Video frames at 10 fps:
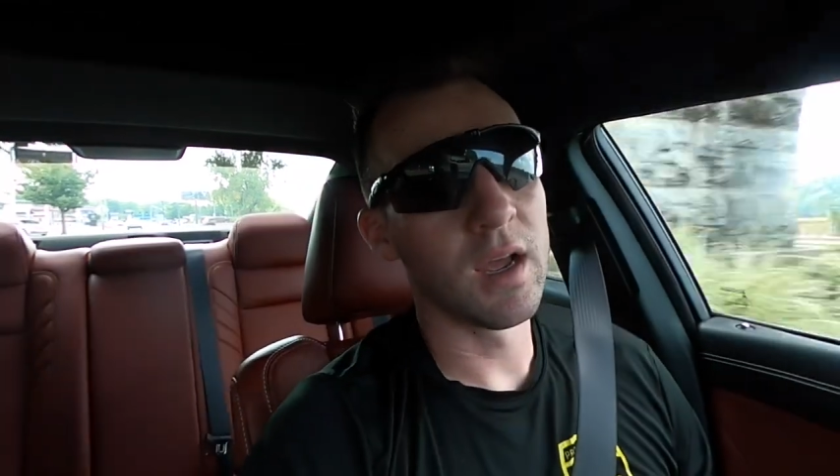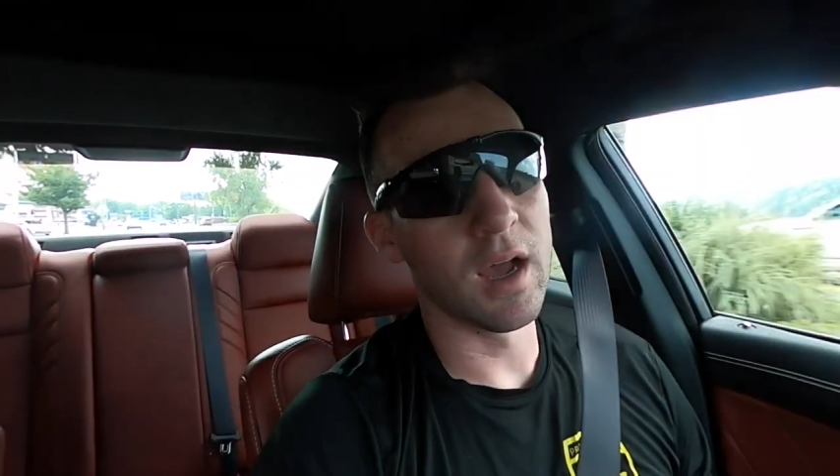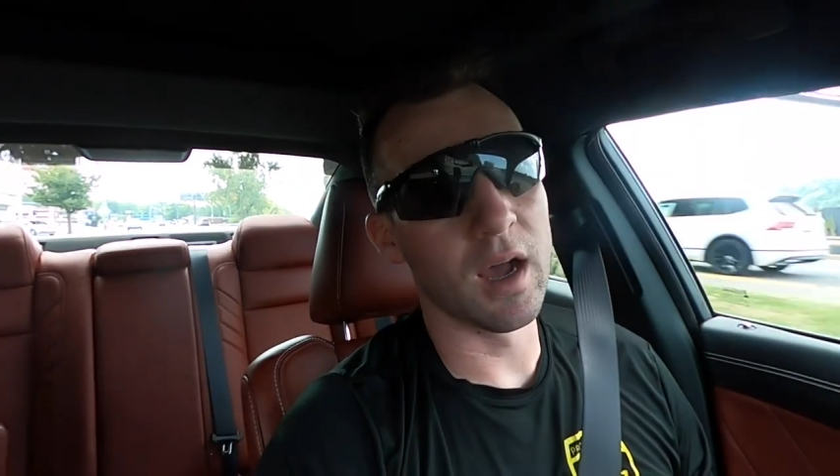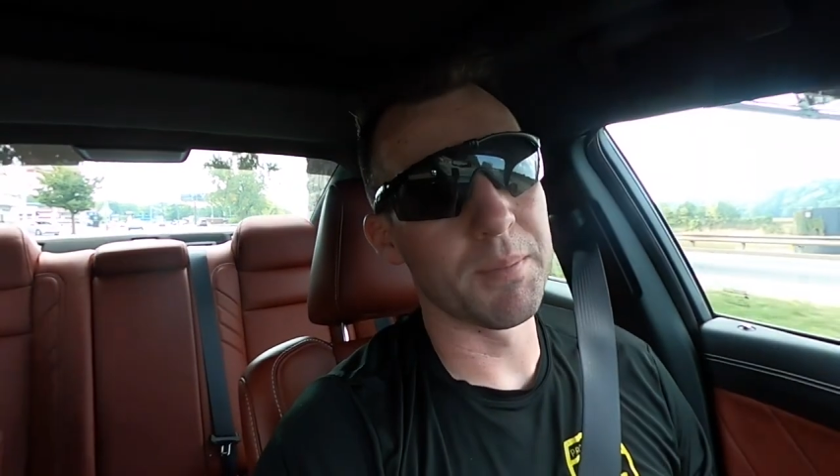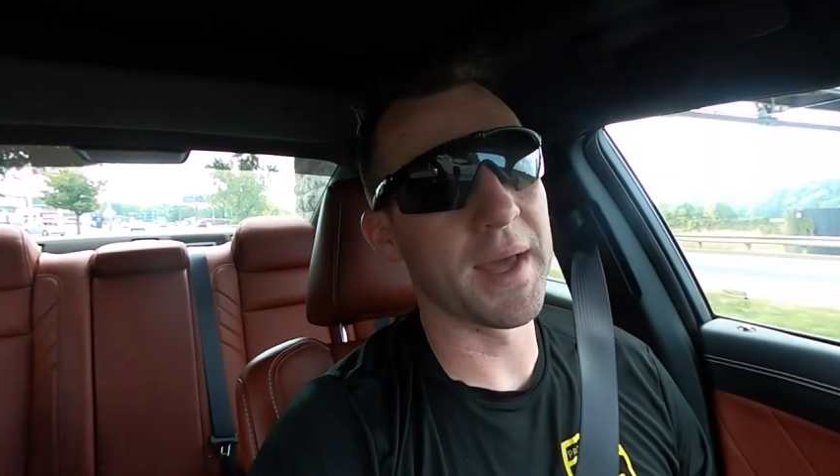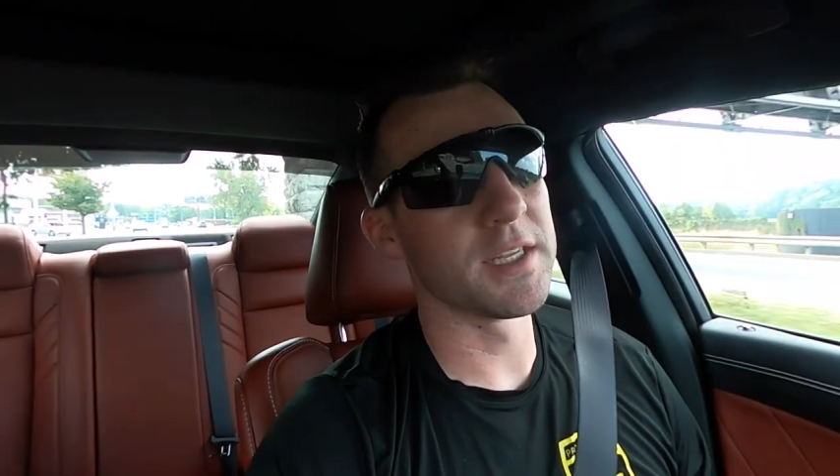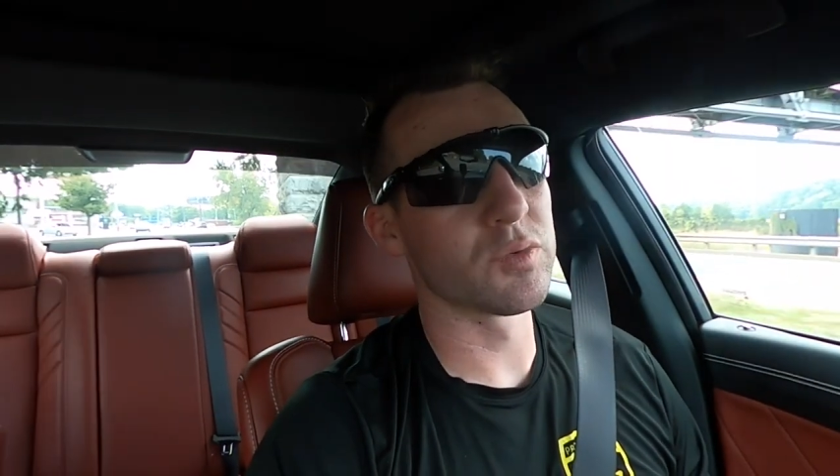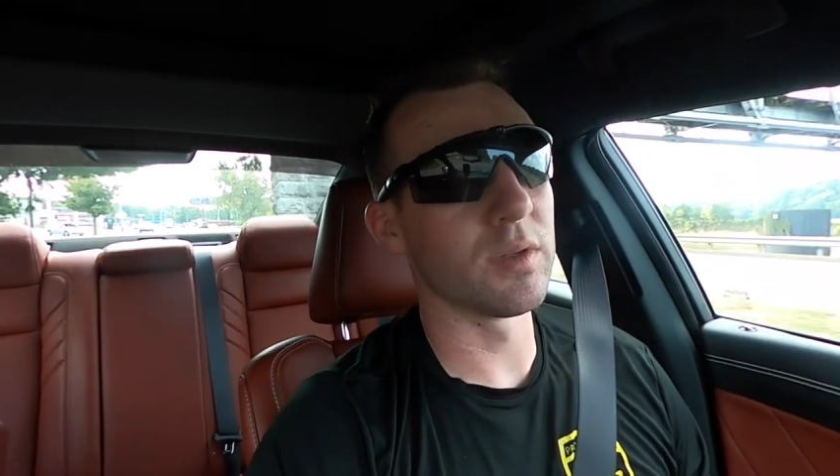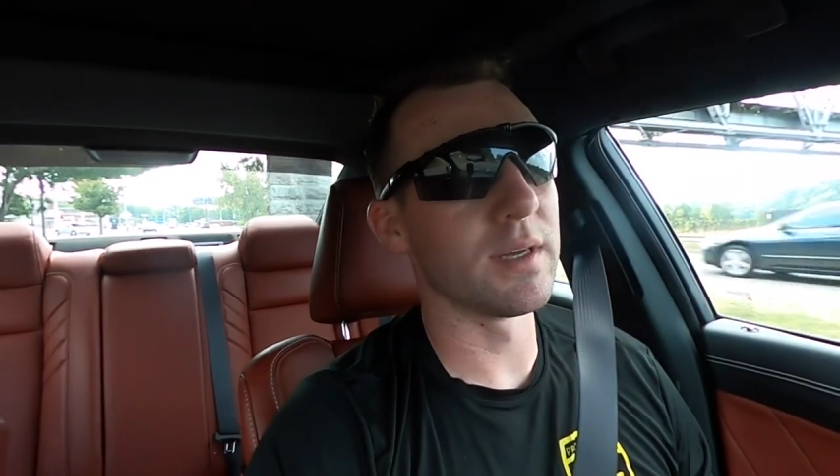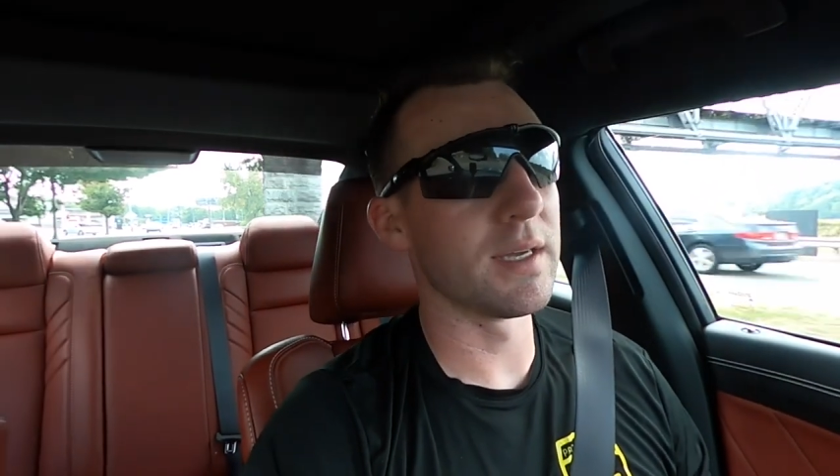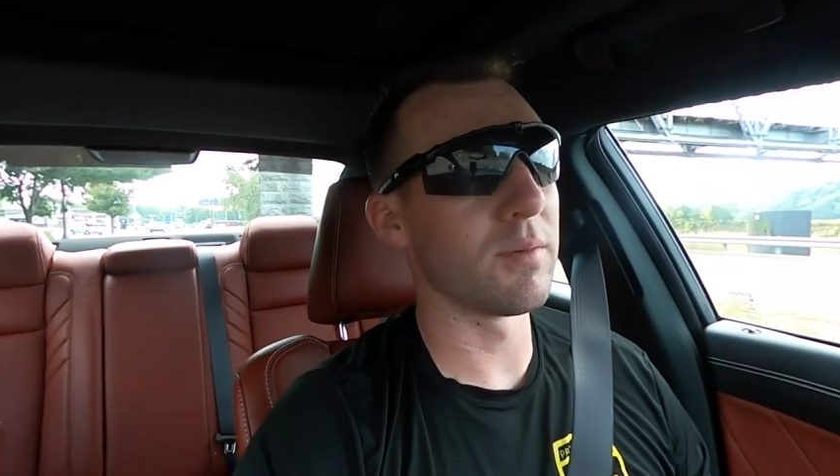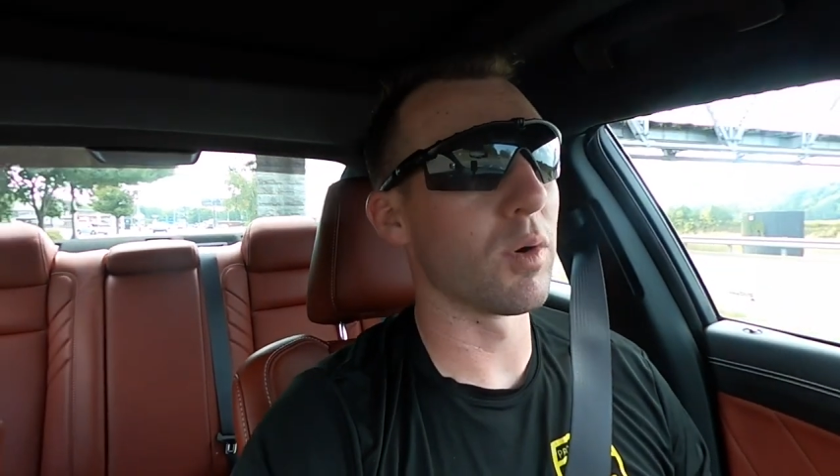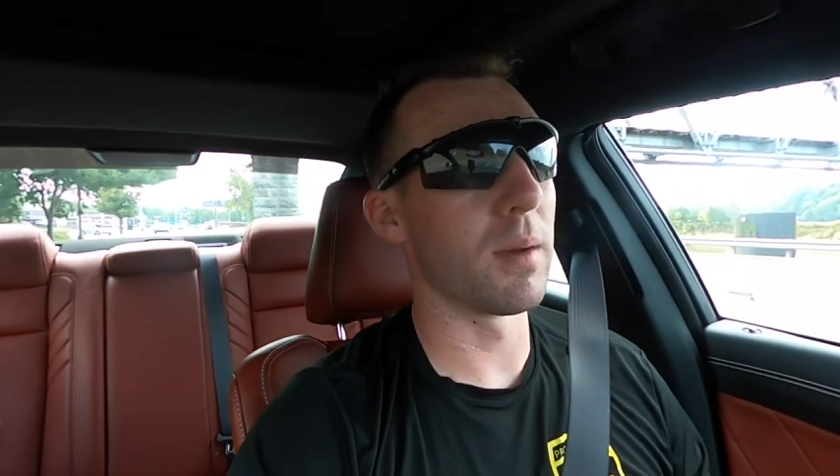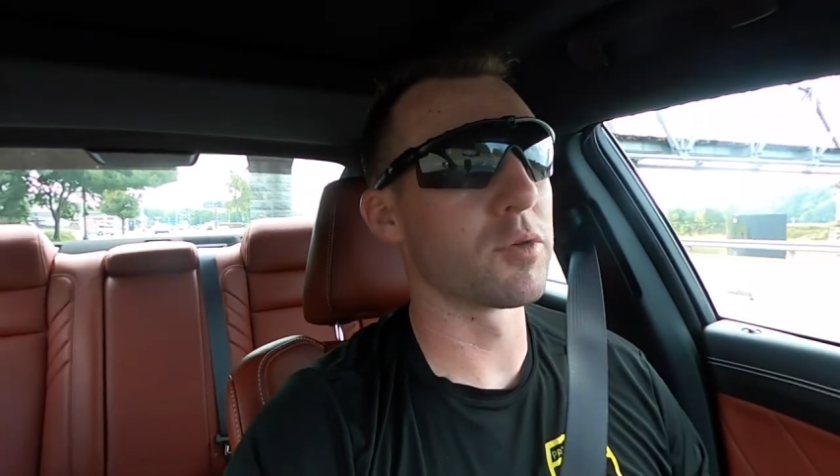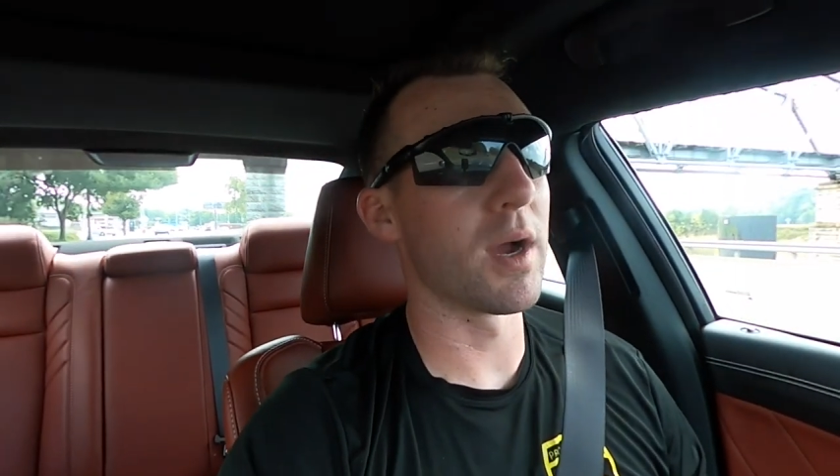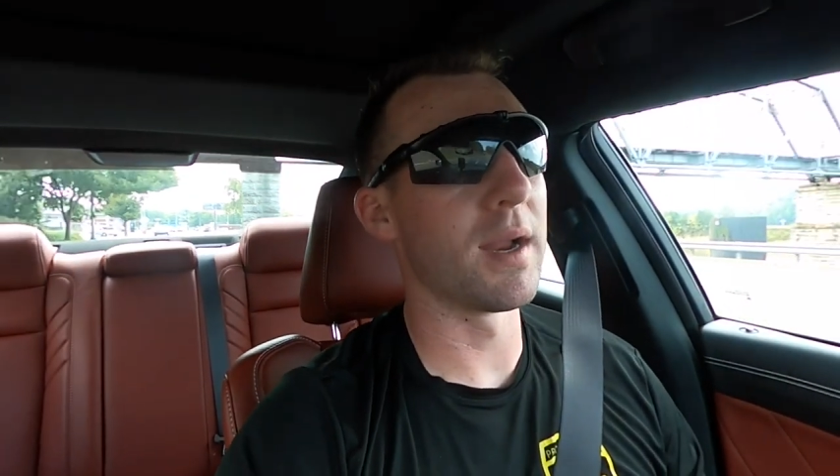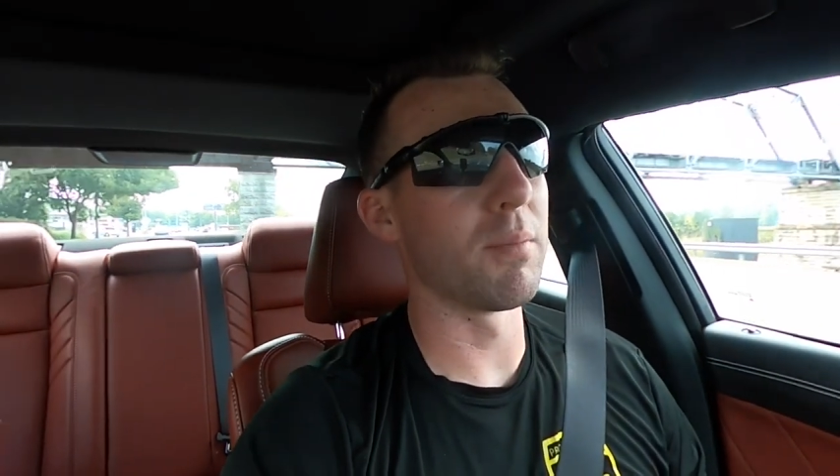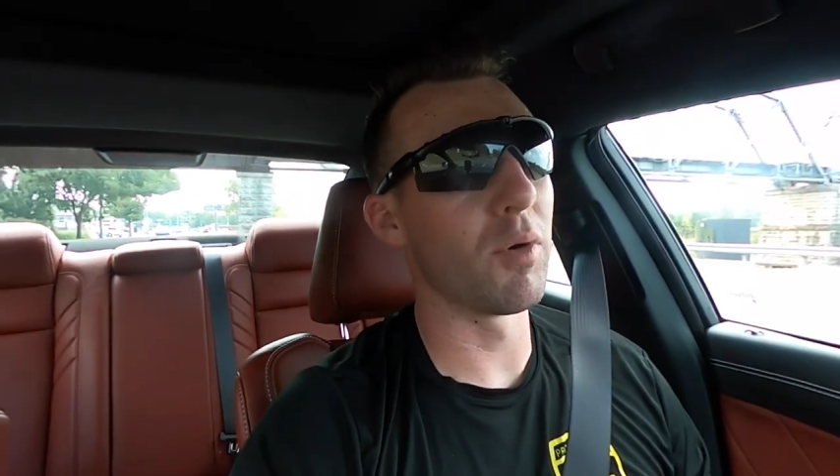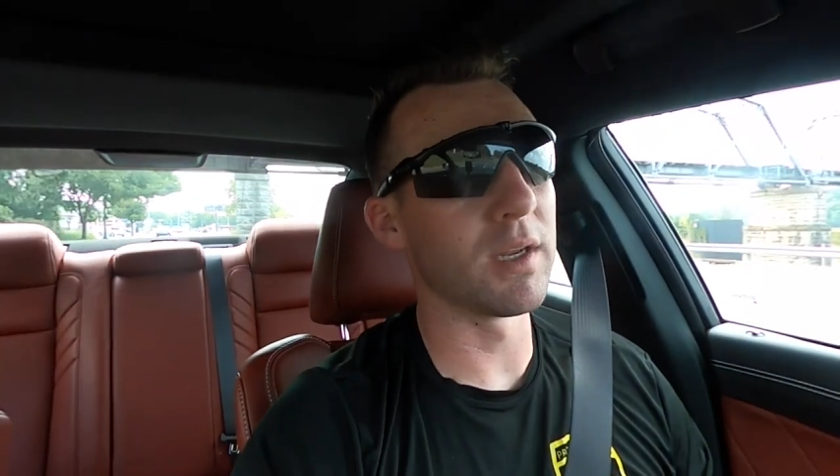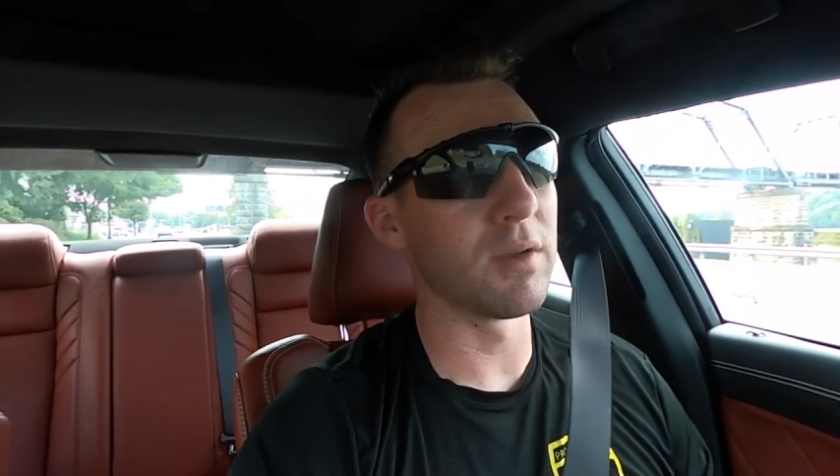Um, that is really what I'm trying to
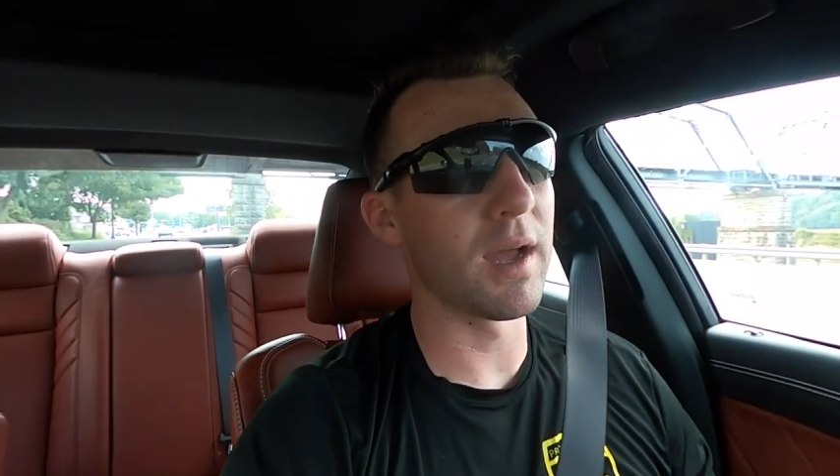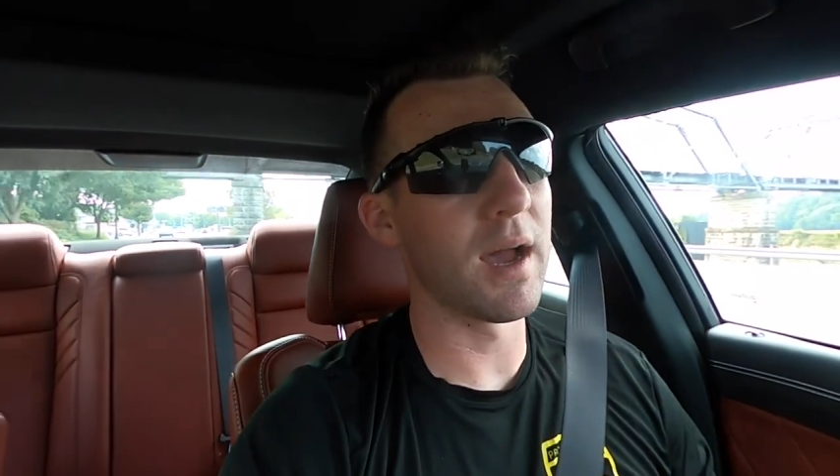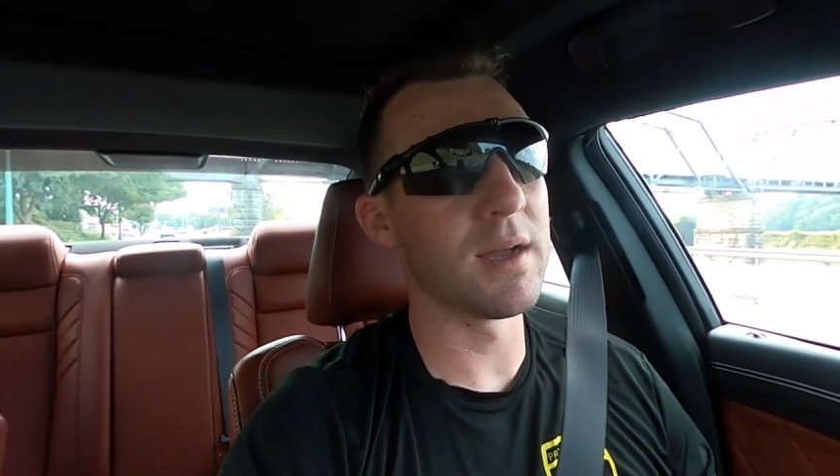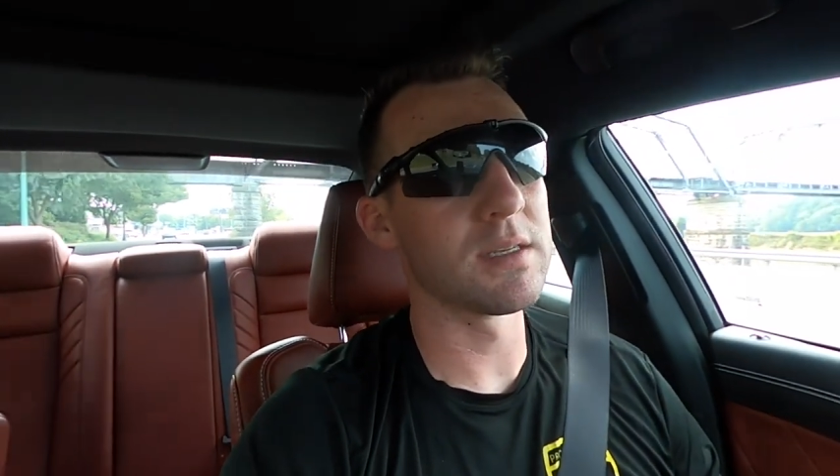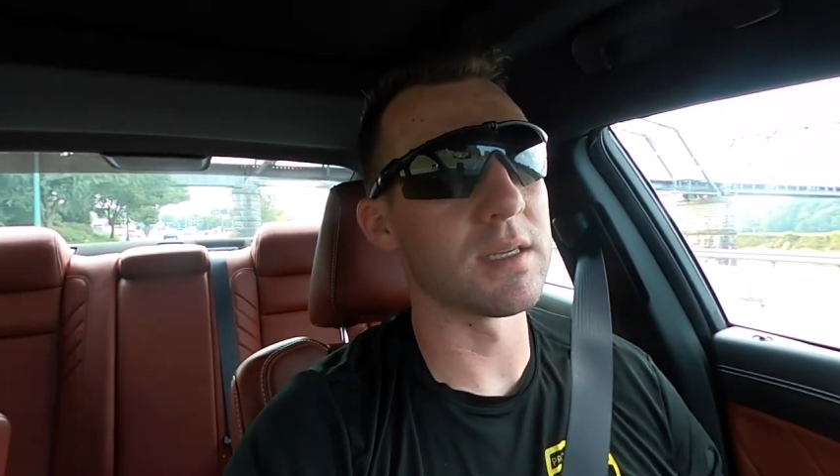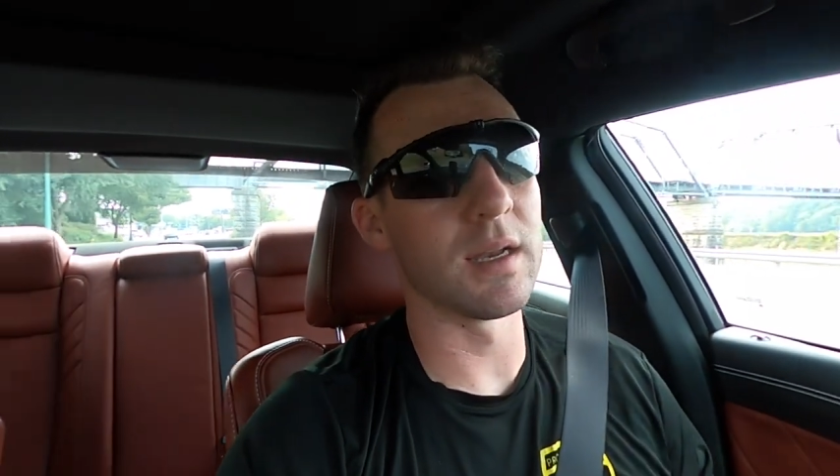bring you guys.